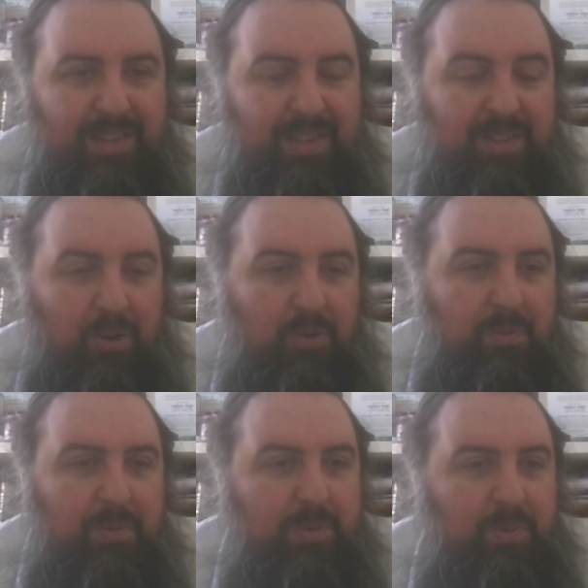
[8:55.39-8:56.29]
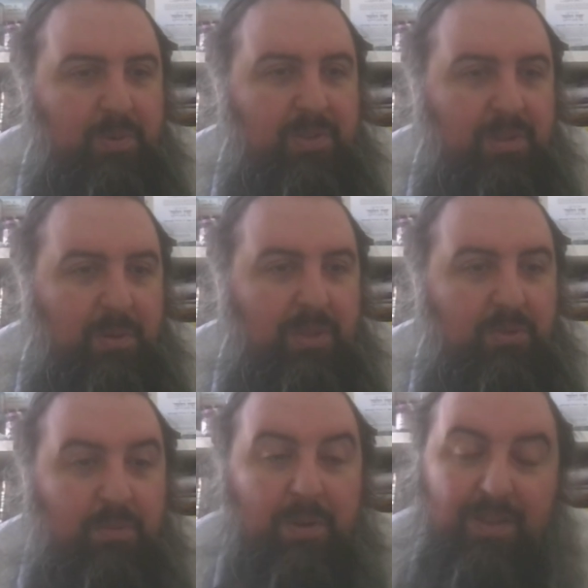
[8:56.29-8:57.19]
It's horrible torture they went
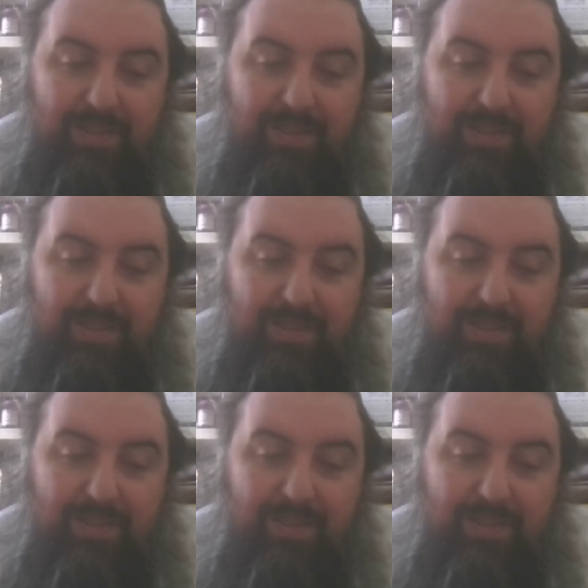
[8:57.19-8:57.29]
through. But